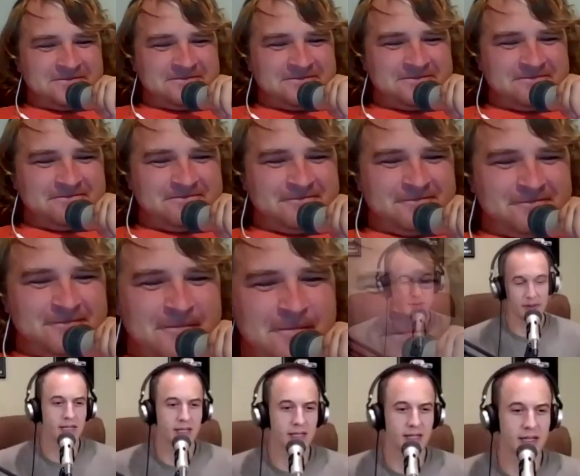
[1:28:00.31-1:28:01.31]
And then it's
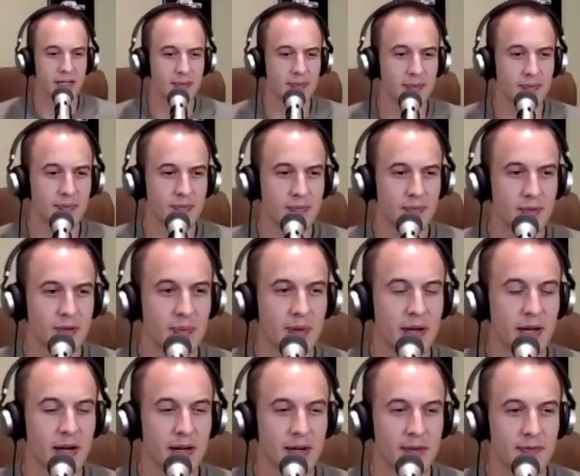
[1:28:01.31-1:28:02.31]
like they
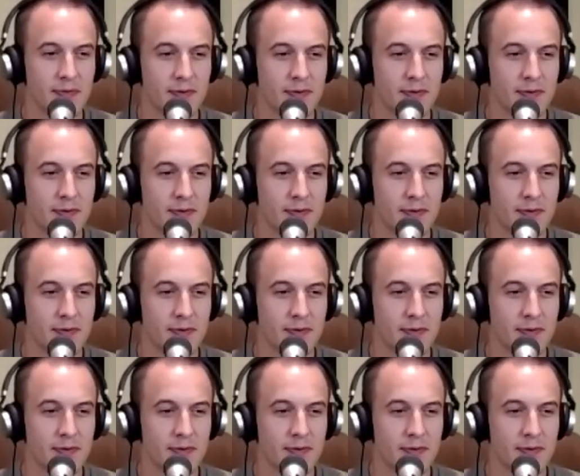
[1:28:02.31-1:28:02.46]
painted it